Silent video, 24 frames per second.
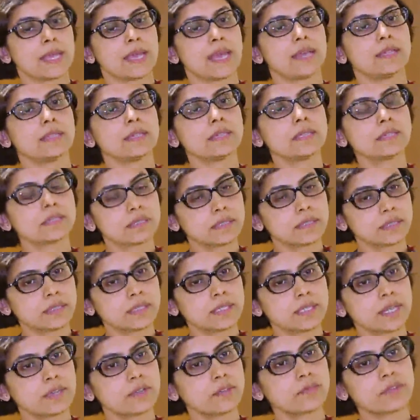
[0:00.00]
And there are certain
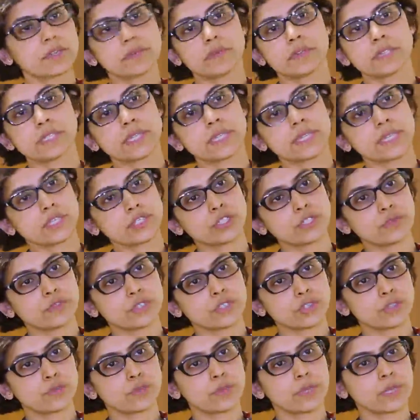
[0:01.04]
set of investigation
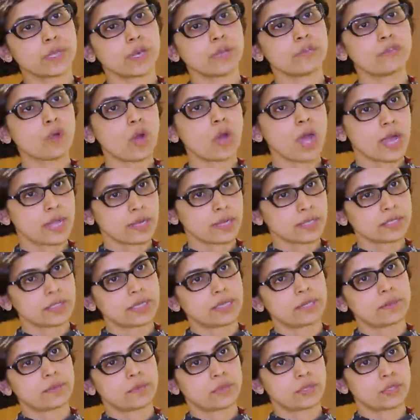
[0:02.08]
which should be done for high
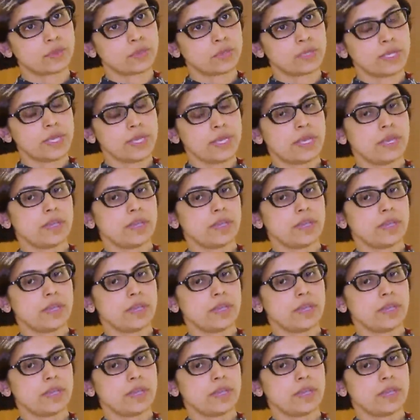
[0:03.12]
risk individual.